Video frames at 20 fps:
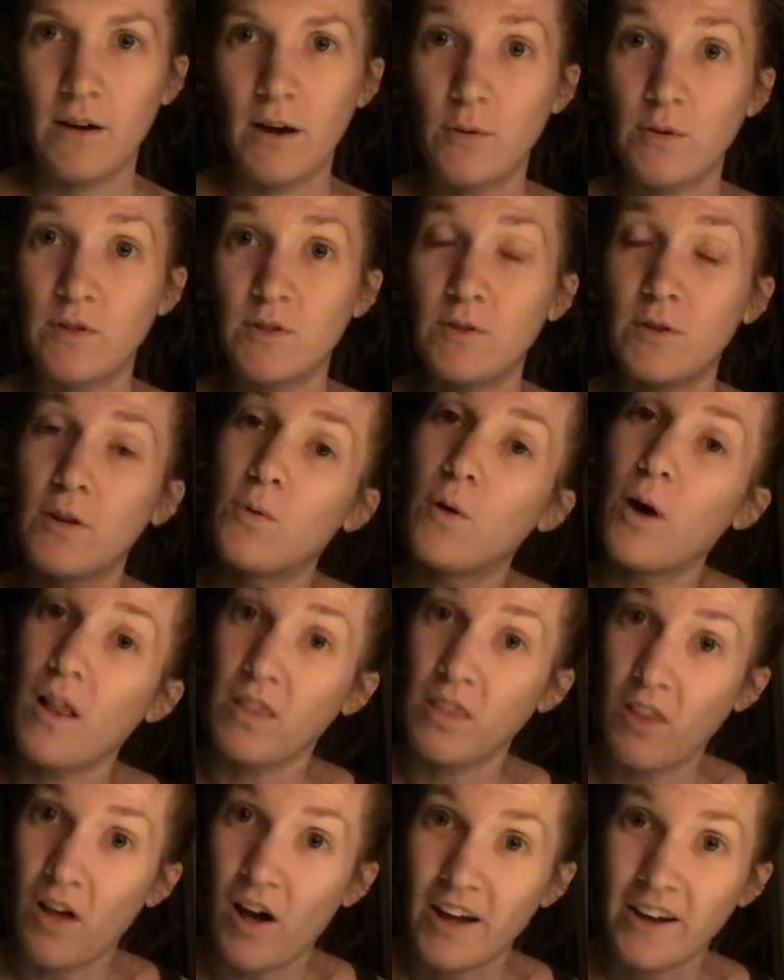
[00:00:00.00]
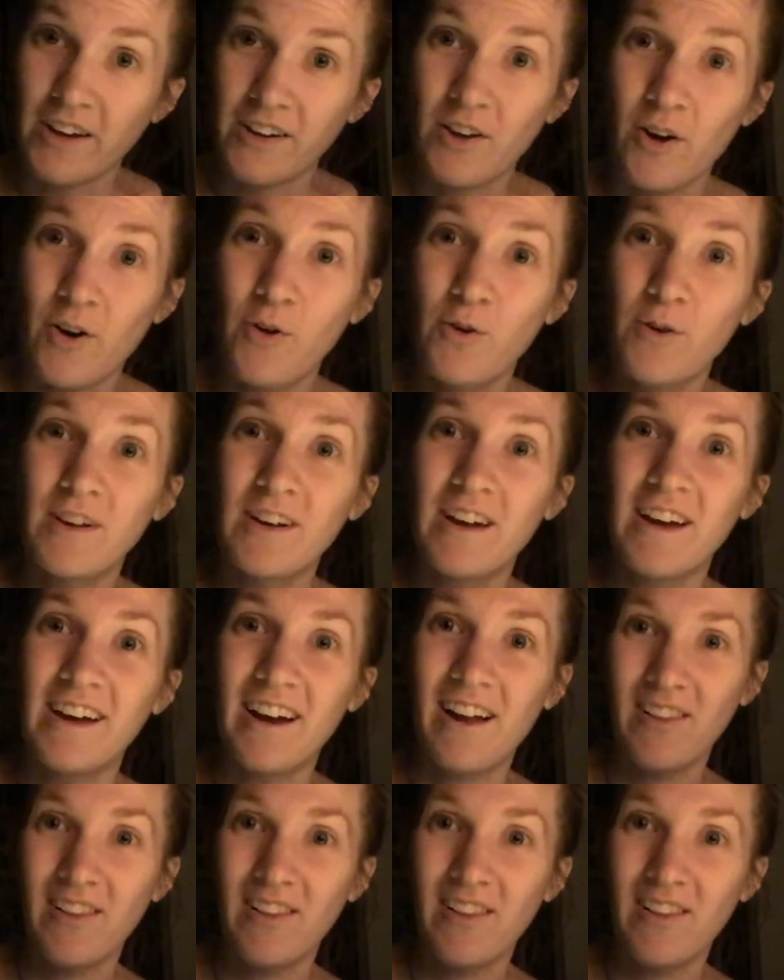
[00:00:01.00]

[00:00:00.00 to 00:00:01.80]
I was doing a lot of coconut,